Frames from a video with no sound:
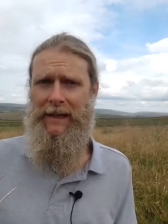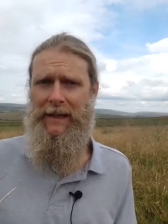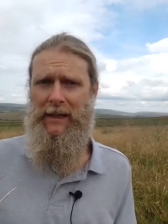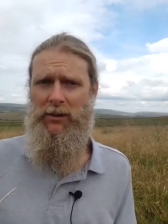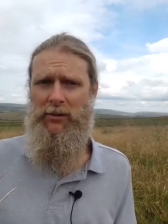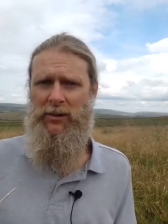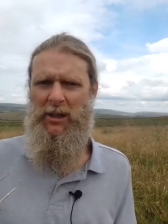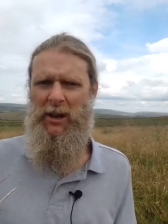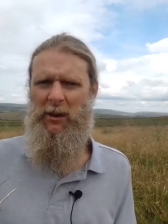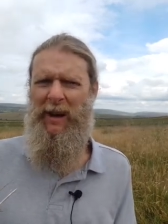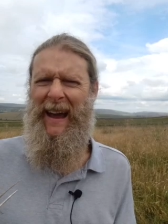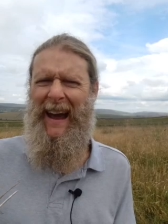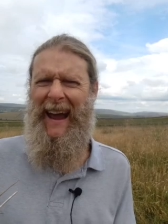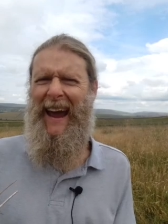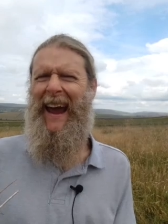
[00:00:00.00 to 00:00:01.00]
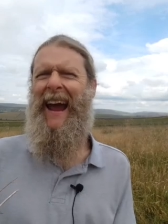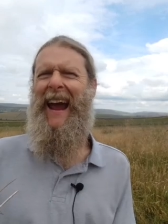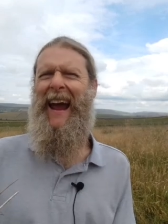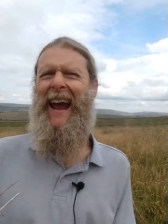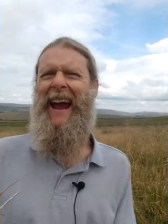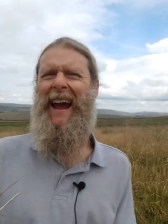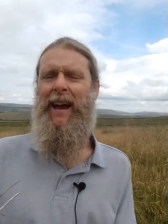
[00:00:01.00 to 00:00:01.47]
he used to go,
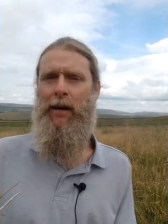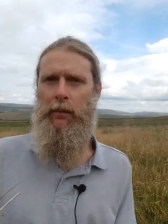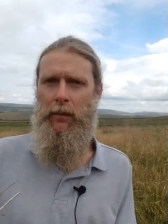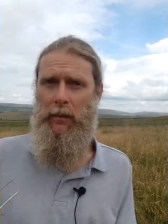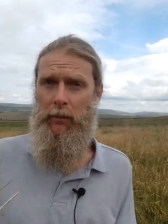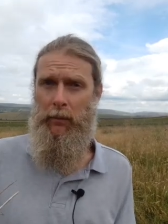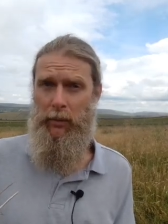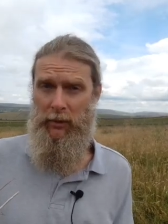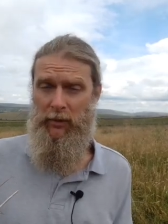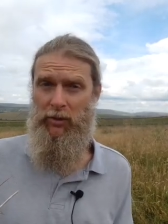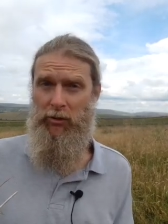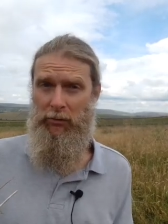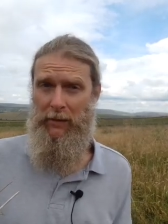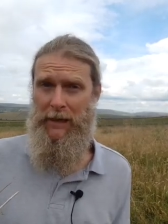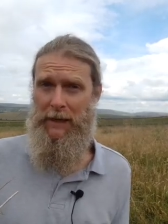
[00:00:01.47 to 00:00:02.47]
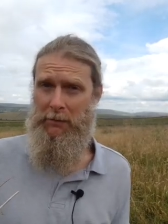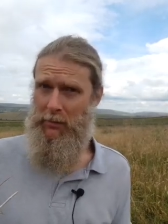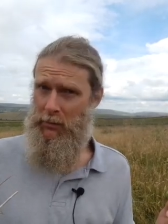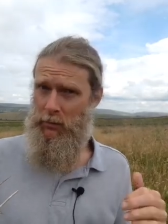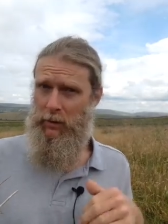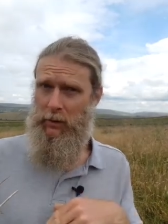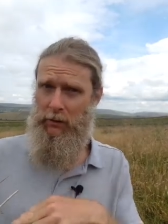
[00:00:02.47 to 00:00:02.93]
ah, but scream.
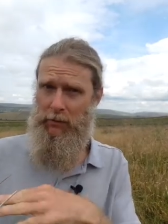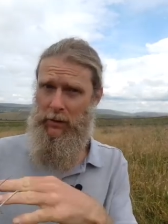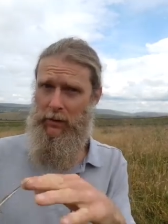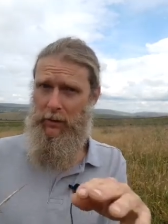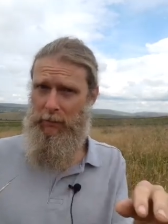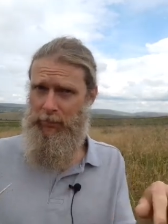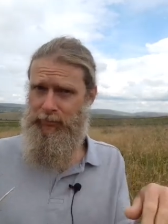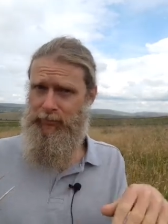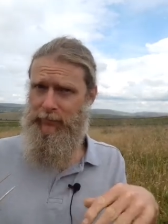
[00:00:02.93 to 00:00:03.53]
And we were in a,